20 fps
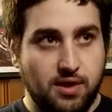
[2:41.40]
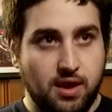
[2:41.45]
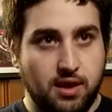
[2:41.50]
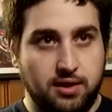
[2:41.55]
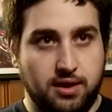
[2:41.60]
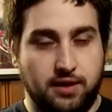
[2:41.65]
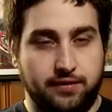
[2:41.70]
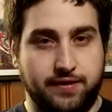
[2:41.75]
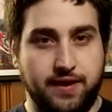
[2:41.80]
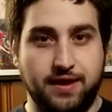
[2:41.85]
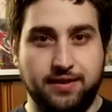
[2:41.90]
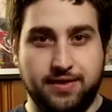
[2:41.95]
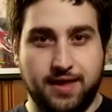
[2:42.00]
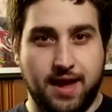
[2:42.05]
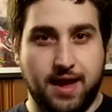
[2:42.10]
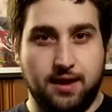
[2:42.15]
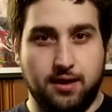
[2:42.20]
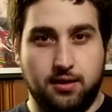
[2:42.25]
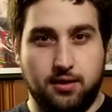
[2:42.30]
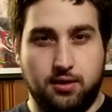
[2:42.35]
you'd think
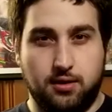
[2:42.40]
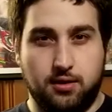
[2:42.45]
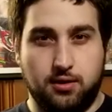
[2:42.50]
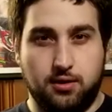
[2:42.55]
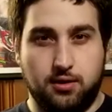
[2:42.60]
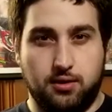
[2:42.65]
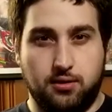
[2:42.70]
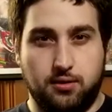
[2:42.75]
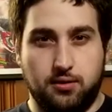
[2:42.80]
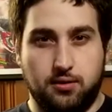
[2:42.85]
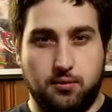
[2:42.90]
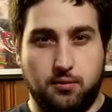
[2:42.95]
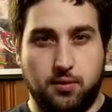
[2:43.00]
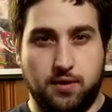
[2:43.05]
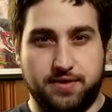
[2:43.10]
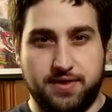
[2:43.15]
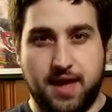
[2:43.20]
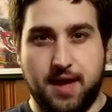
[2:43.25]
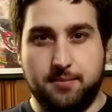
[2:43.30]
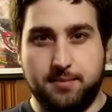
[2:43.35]
that
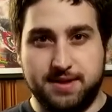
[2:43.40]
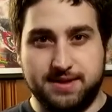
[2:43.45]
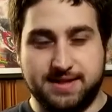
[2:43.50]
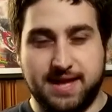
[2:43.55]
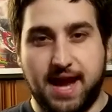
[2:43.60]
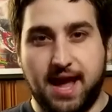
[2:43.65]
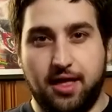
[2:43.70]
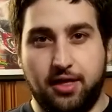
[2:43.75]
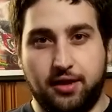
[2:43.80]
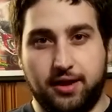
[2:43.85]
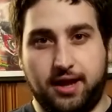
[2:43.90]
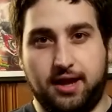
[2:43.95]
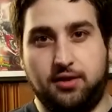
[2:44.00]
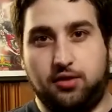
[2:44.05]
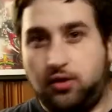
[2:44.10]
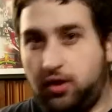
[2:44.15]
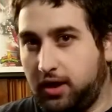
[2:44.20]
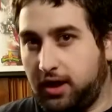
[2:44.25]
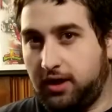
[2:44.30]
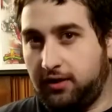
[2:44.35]
with that mentality,
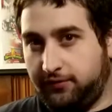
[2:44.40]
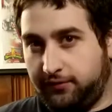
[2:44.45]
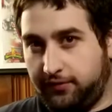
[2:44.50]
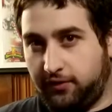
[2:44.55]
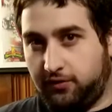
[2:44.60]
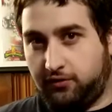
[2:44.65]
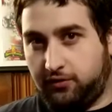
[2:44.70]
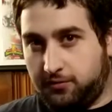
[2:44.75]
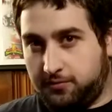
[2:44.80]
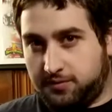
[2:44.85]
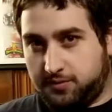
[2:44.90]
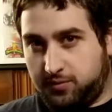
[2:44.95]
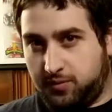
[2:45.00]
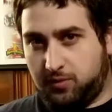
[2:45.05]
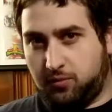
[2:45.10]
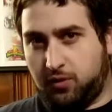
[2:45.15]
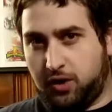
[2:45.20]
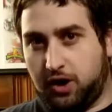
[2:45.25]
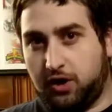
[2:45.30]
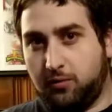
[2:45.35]
looking for groups
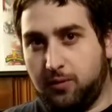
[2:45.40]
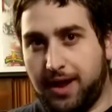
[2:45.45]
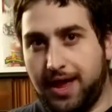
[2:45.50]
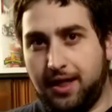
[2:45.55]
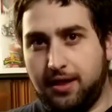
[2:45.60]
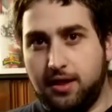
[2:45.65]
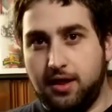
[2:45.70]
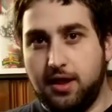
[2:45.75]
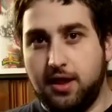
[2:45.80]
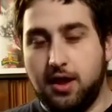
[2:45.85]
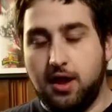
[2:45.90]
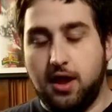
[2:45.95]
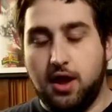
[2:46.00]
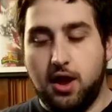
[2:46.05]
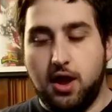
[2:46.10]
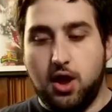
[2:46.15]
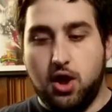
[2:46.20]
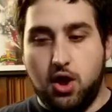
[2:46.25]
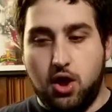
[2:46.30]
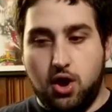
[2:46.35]
would work well?
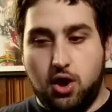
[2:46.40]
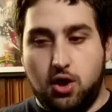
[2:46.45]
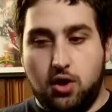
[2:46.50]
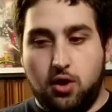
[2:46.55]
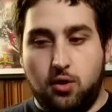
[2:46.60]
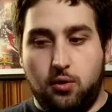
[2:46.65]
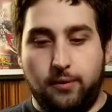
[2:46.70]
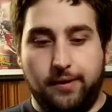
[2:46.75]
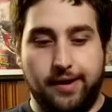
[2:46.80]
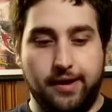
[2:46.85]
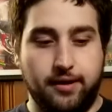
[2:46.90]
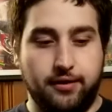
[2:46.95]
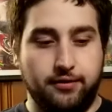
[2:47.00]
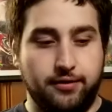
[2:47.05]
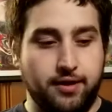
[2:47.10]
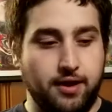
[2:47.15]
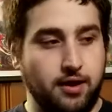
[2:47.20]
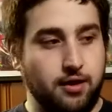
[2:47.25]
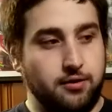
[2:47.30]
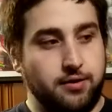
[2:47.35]
Well,
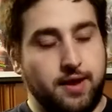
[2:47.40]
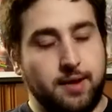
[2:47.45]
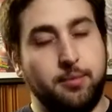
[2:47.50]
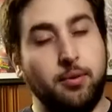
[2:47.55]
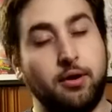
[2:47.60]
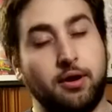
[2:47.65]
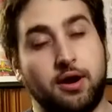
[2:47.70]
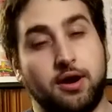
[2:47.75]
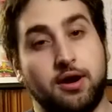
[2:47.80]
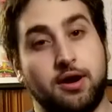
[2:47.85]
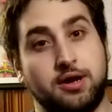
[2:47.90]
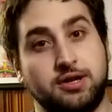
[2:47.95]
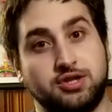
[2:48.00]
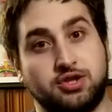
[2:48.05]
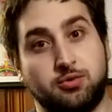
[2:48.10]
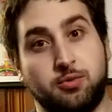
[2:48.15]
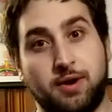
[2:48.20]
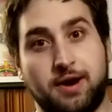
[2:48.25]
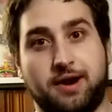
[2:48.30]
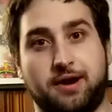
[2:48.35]
no, they put it on
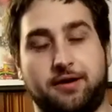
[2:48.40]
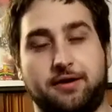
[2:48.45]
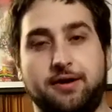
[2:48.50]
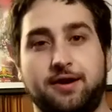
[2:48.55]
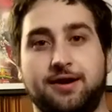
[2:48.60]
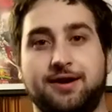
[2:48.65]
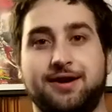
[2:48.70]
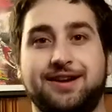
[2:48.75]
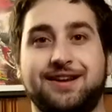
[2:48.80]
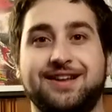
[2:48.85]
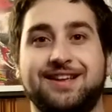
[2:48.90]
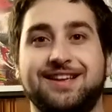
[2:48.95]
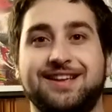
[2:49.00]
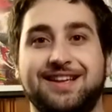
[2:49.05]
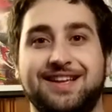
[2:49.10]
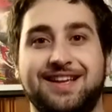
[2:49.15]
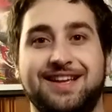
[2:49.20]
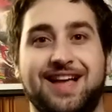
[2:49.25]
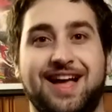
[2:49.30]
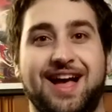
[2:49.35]
Twitter.
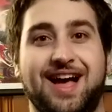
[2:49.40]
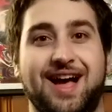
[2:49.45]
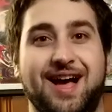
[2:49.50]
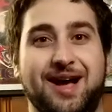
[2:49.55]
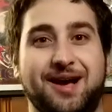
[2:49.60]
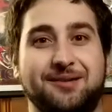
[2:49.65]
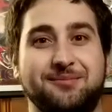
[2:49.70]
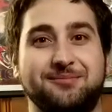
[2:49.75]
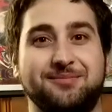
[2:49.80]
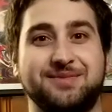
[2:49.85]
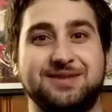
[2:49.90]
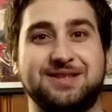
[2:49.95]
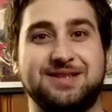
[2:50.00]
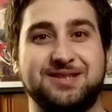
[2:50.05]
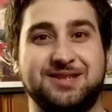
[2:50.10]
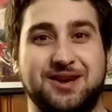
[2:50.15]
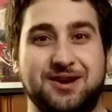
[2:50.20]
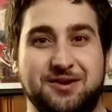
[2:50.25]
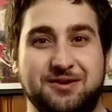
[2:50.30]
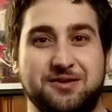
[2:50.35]
Um,
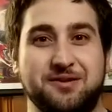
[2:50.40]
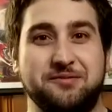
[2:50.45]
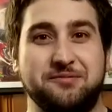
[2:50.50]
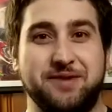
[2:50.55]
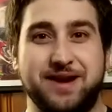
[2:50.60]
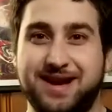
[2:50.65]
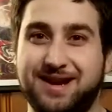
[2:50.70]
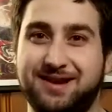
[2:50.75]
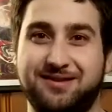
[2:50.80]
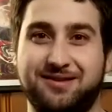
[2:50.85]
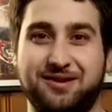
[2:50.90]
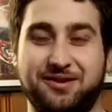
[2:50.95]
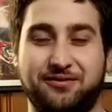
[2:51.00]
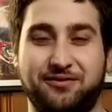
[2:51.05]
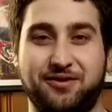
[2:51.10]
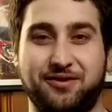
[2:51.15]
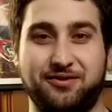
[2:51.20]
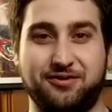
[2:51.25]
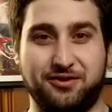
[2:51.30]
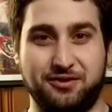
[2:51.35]
so the way to look
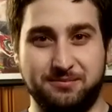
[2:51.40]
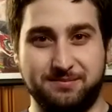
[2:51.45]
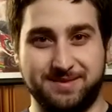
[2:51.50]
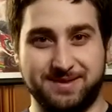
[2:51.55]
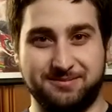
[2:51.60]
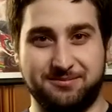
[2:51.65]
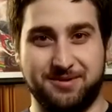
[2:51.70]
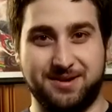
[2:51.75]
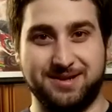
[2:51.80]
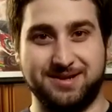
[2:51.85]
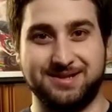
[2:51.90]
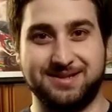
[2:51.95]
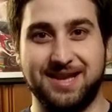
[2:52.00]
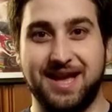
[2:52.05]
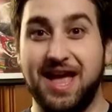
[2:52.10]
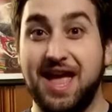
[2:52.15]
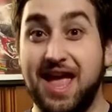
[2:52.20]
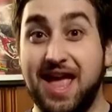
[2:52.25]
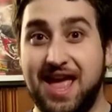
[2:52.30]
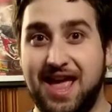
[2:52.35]
for groups was
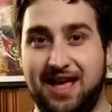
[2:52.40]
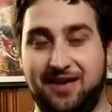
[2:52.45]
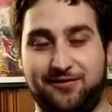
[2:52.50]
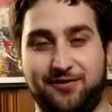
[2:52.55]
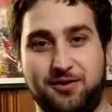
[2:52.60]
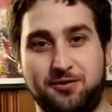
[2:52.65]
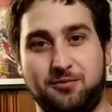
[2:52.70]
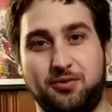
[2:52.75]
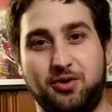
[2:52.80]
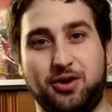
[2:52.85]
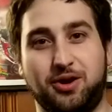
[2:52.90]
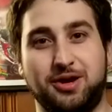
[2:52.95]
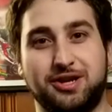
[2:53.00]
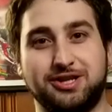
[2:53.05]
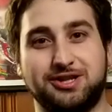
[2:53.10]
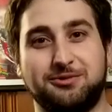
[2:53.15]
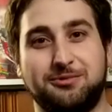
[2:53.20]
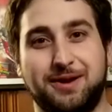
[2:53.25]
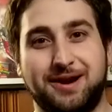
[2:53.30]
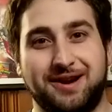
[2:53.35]
if you went
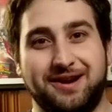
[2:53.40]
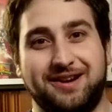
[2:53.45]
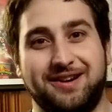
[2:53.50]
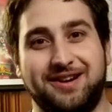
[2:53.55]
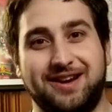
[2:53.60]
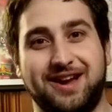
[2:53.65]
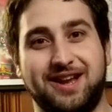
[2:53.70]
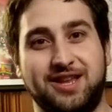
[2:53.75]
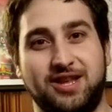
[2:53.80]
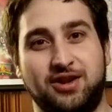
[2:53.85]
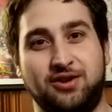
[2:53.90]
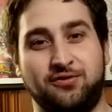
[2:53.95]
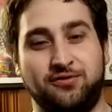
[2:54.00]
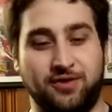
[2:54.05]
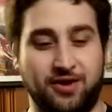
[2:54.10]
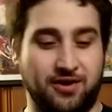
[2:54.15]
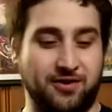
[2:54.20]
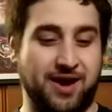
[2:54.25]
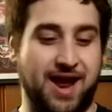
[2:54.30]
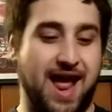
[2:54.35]
on Twitter and you
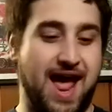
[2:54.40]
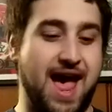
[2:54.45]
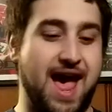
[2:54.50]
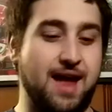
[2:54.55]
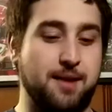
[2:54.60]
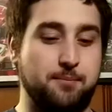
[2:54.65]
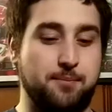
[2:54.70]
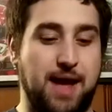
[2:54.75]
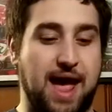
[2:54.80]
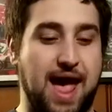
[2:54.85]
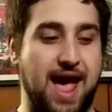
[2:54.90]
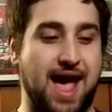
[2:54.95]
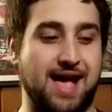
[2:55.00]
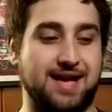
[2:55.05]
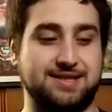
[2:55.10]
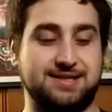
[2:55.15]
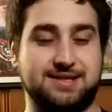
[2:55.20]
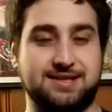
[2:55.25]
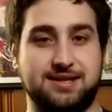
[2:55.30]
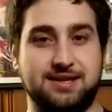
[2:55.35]
wrote at
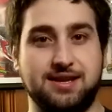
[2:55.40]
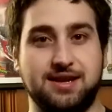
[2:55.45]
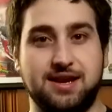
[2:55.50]
PAX